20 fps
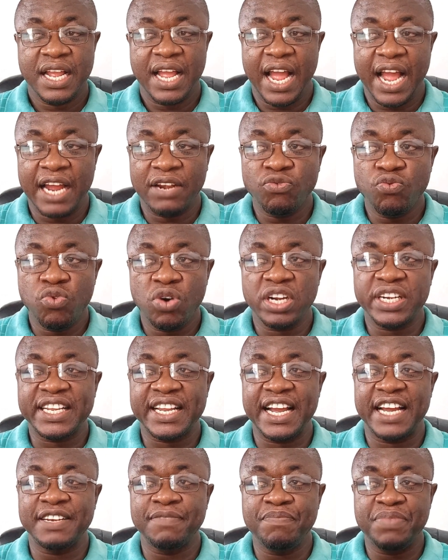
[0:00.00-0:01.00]
and what
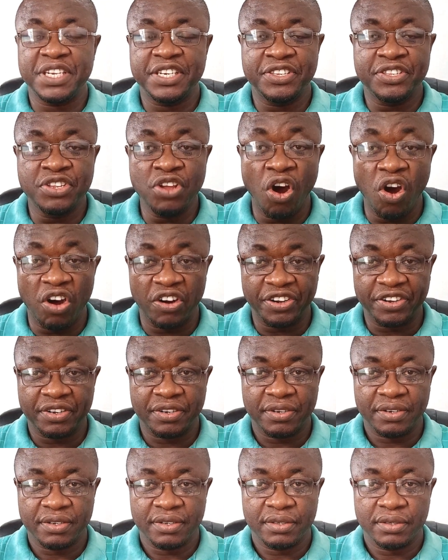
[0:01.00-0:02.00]
can be done
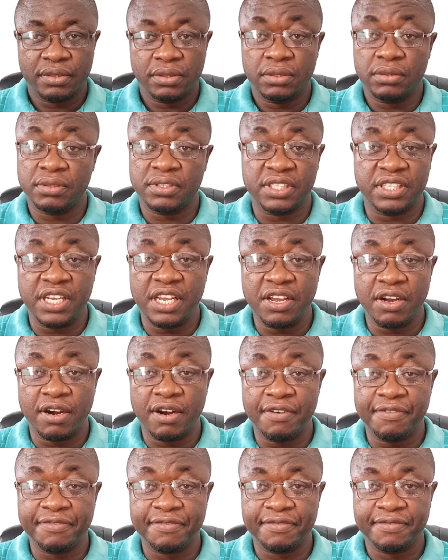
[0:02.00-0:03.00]
to stay
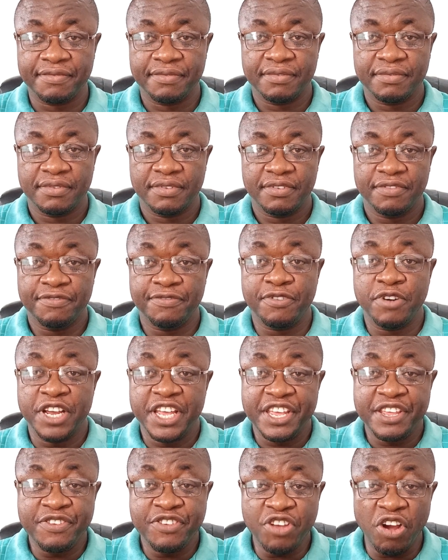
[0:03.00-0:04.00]
off for a
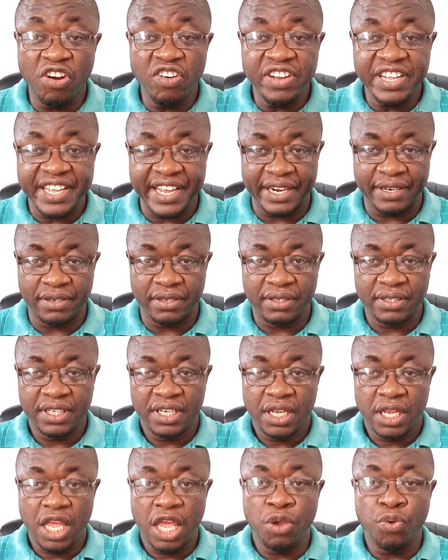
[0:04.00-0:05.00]
young girl,
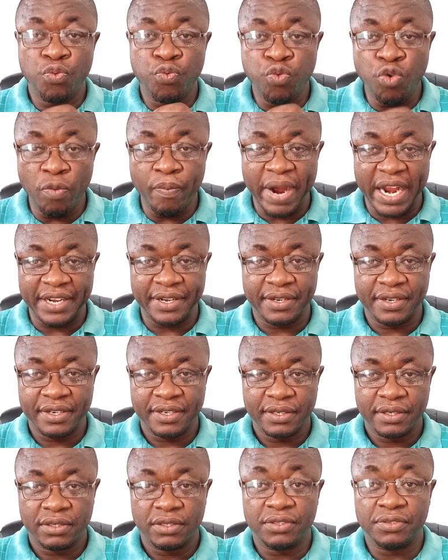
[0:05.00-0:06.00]
a woman,
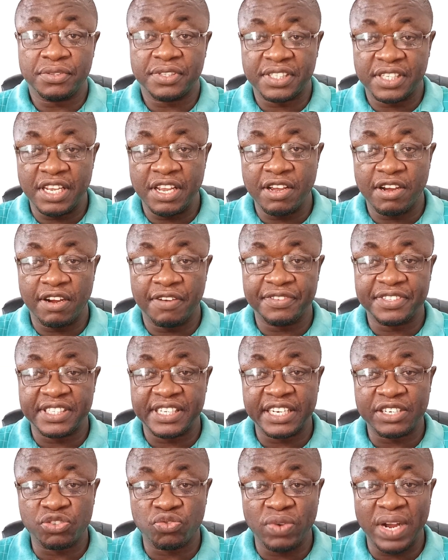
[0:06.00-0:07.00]
to stay off
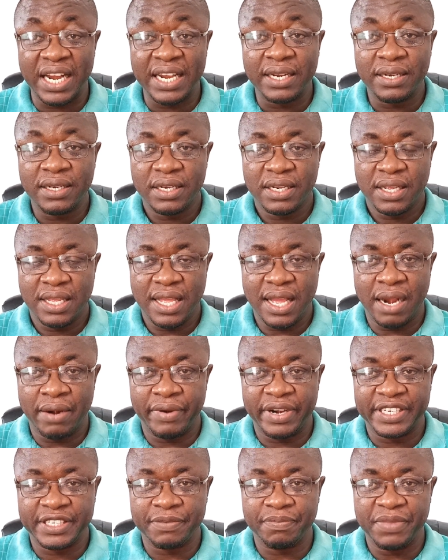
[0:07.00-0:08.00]
sexual
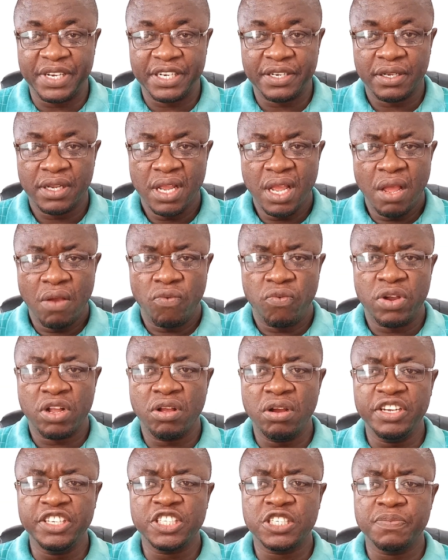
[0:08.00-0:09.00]
harassment? We're
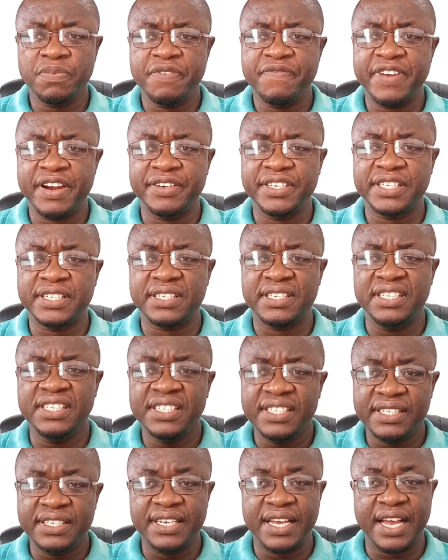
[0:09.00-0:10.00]
going to be very
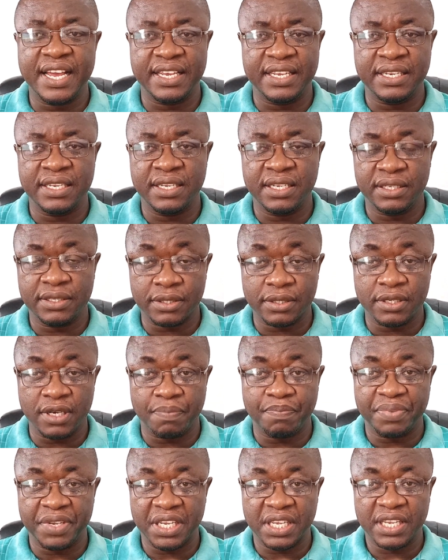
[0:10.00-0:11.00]
sincere in this
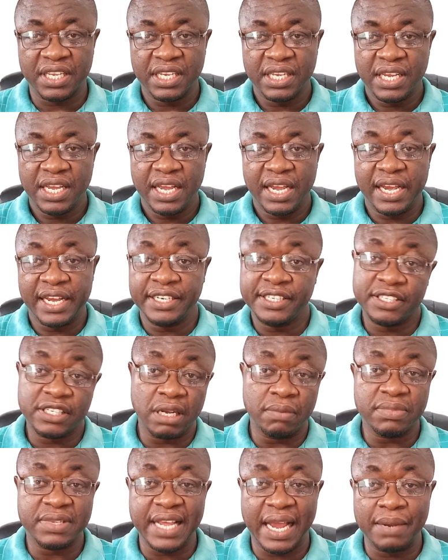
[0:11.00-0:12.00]
topic, and
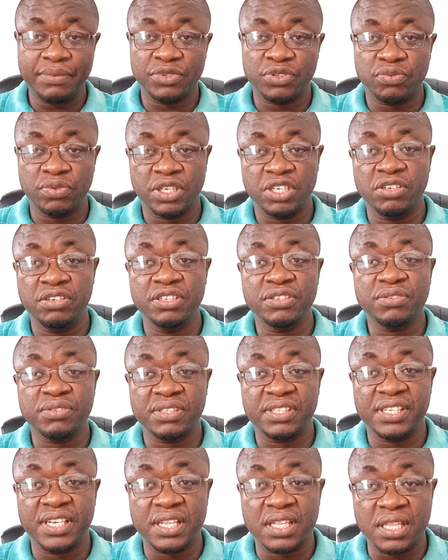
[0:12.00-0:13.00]
sometimes we're going to
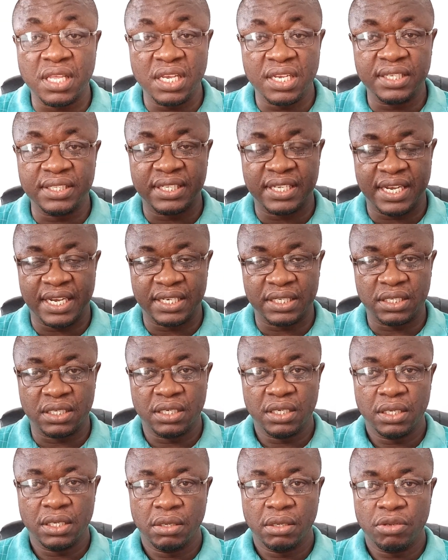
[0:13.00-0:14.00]
say things that
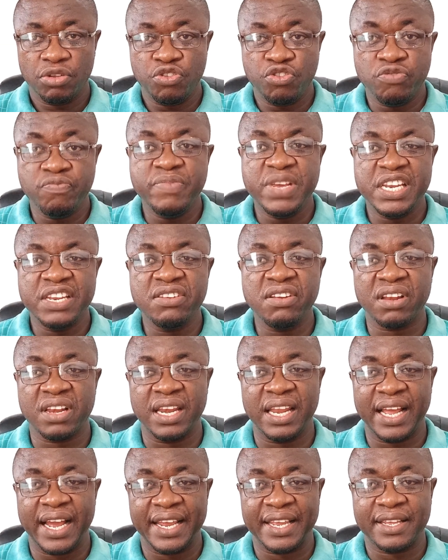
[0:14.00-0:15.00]
you may not
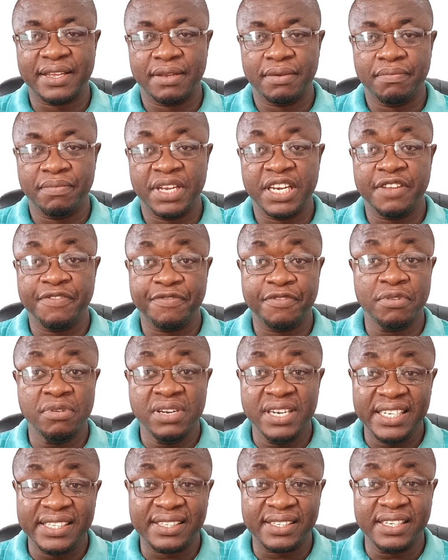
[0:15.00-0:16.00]
like, but if you
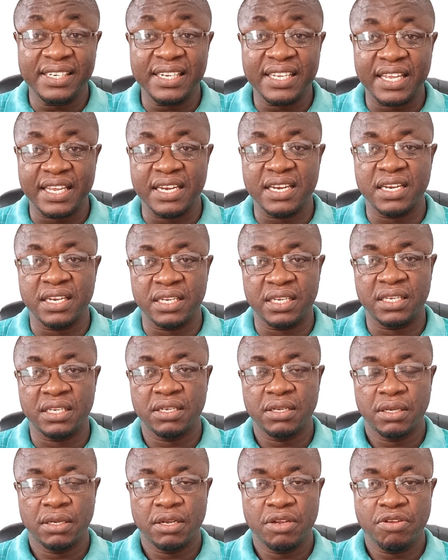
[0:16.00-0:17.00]
listen keenly,
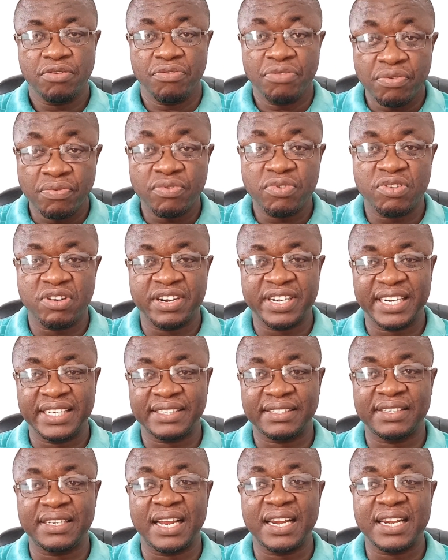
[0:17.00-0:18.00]
you will
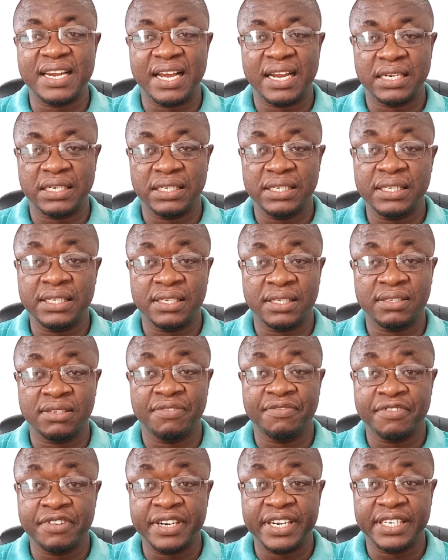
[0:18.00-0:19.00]
understand that it is
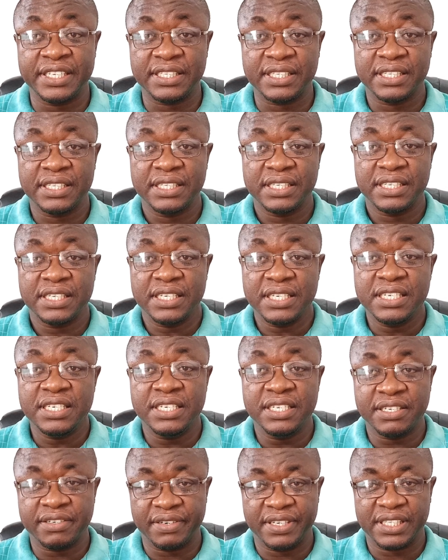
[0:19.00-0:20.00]
of great
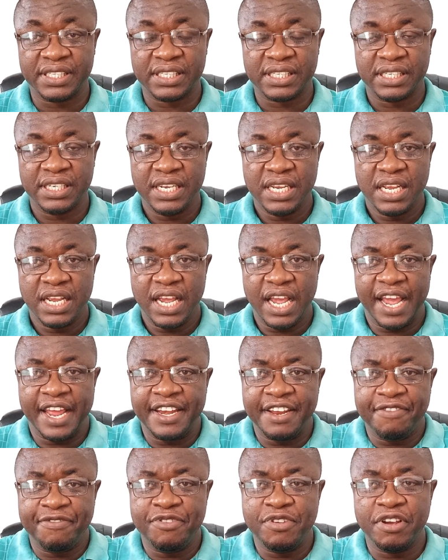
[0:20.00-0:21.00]
interest. And
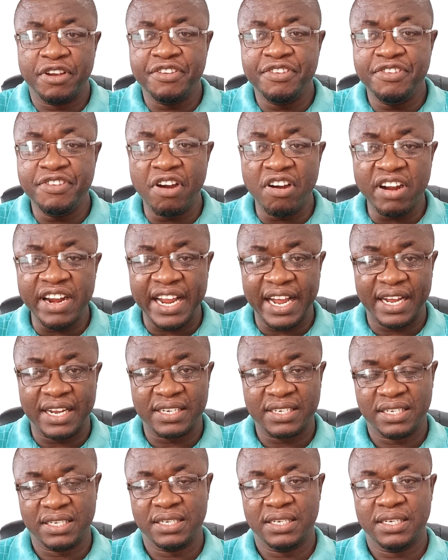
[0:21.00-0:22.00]
if you're younger,
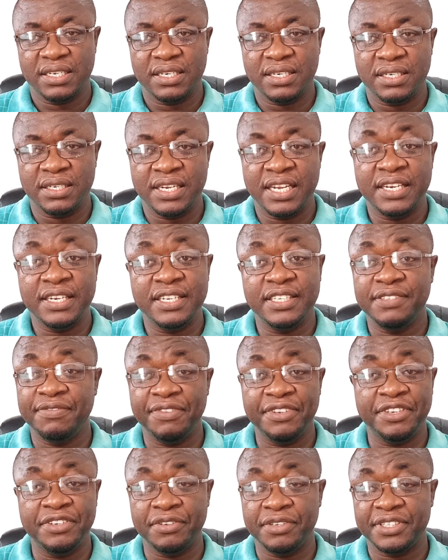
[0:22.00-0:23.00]
then this
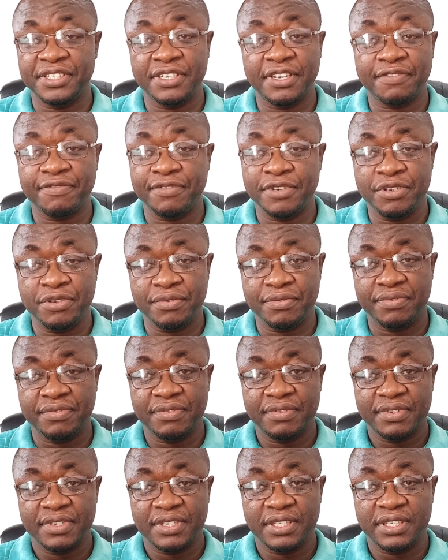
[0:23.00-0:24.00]
video is not for you.
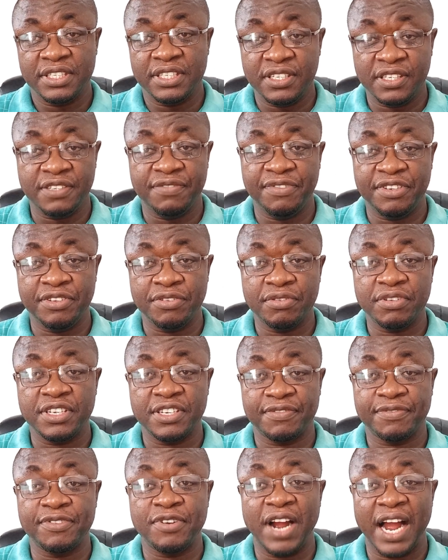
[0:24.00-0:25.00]
This video
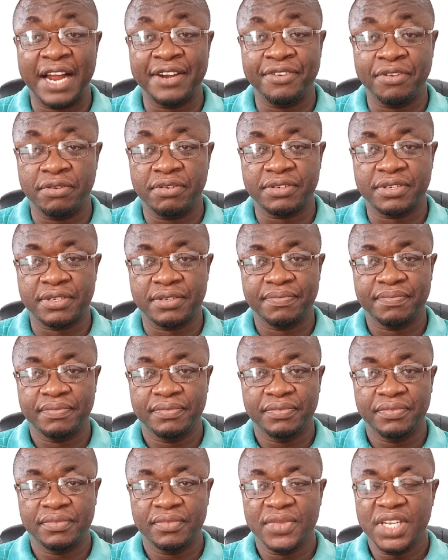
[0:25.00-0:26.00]
is for adults.
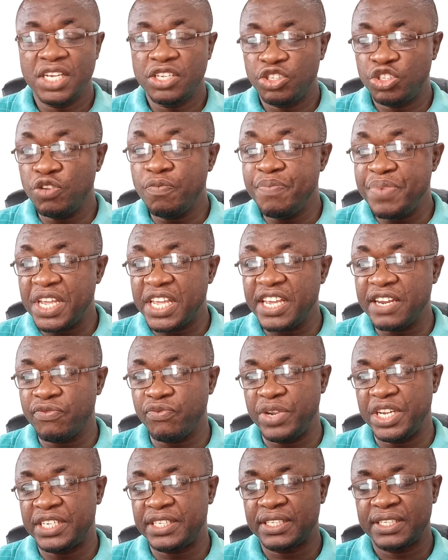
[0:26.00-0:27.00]
To begin
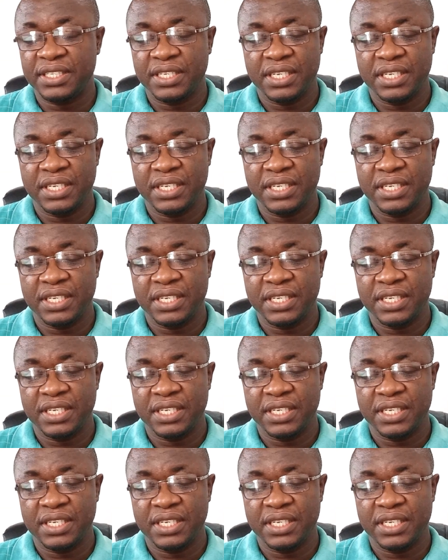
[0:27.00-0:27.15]
with,